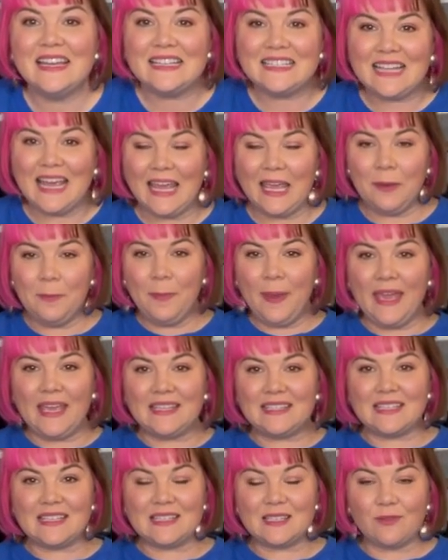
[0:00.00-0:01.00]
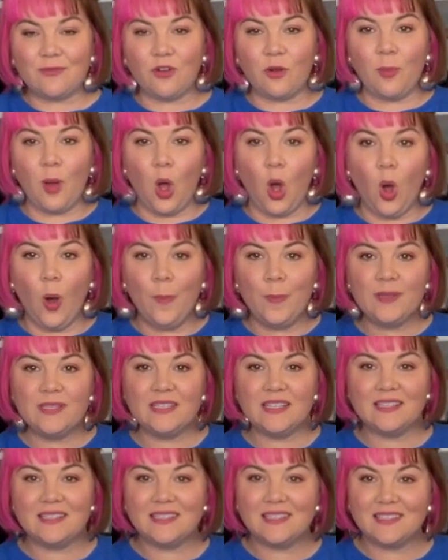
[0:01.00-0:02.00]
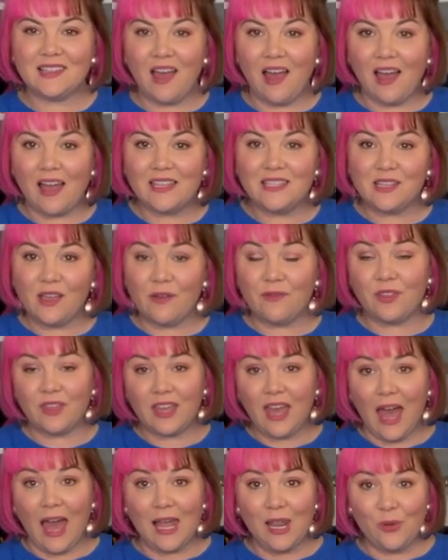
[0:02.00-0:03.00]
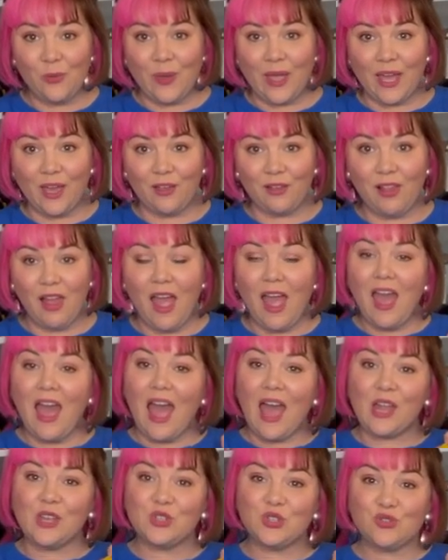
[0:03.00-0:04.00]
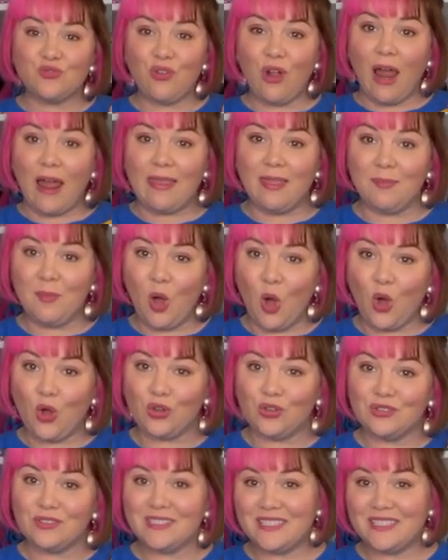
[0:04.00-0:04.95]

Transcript: Take pieces from opposite sides of the color wheel and try them on